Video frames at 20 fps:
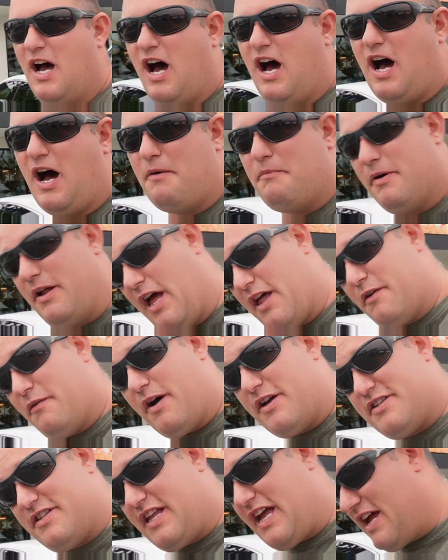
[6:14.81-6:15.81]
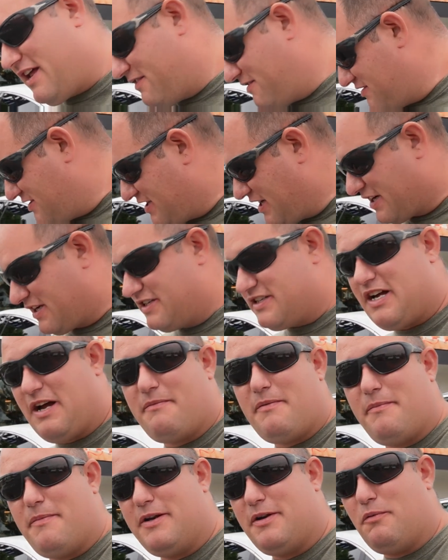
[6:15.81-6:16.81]
Uh, but otherwise than that, second
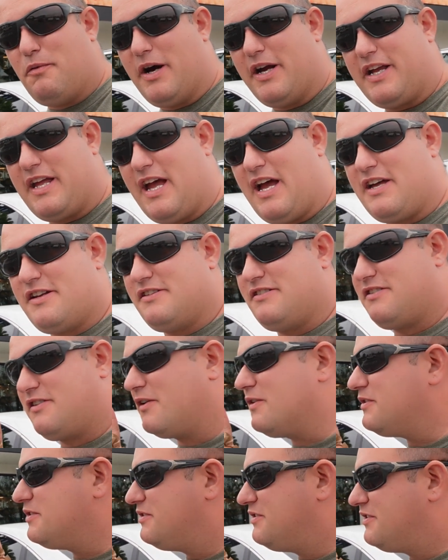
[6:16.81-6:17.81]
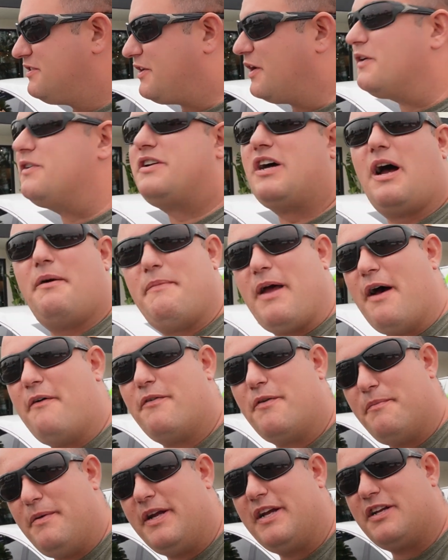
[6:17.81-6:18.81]
time I've been to White Castle, third, third time
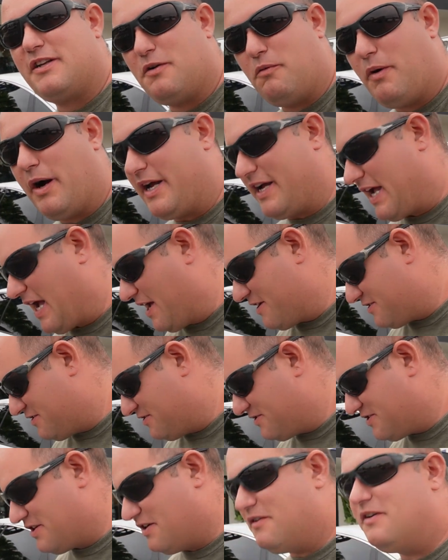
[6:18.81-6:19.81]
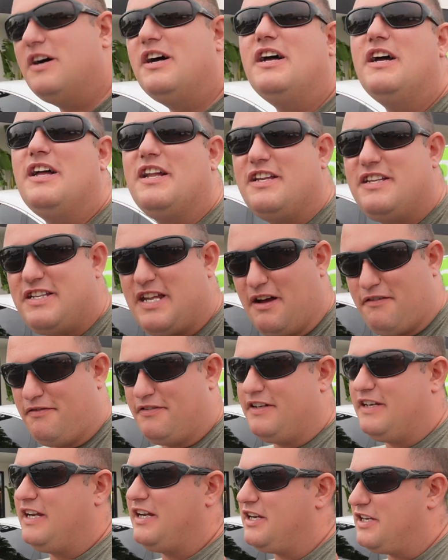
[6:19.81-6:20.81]
ever being to White Castle, so
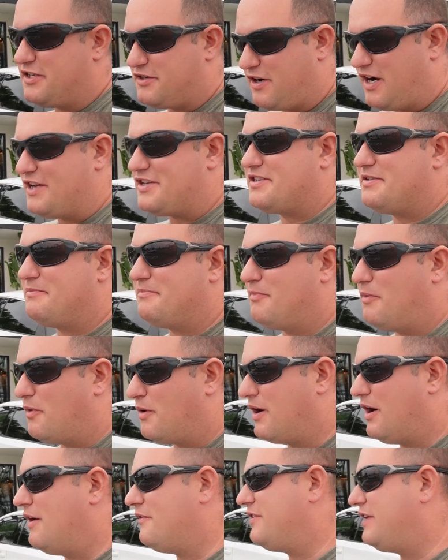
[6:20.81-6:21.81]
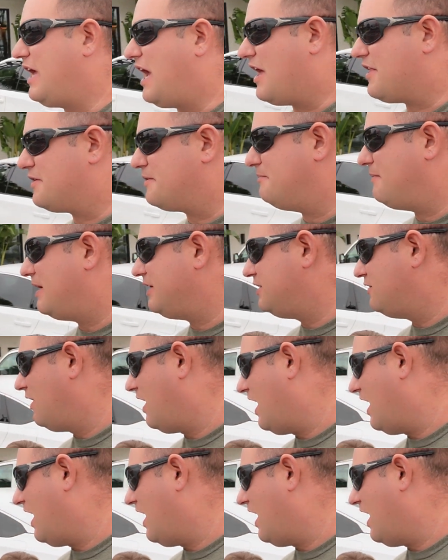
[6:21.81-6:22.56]
definitely need to try some more of the other menu